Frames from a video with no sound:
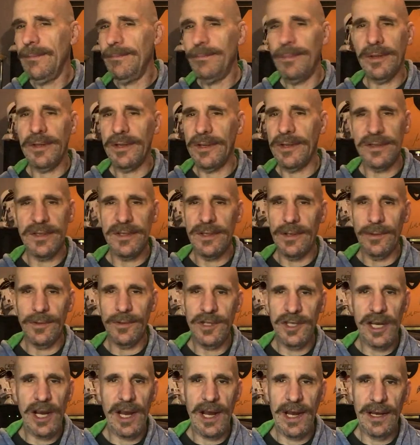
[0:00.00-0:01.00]
But there's no
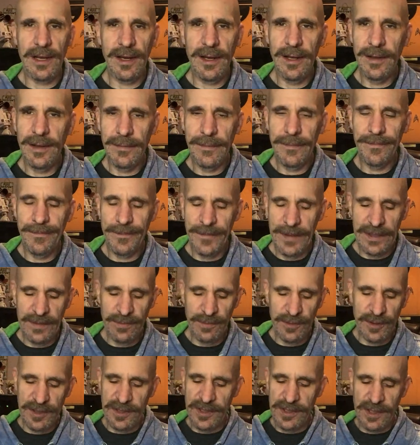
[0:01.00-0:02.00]
chain. It
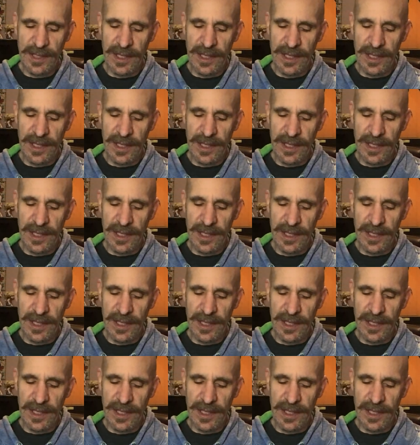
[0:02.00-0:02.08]
was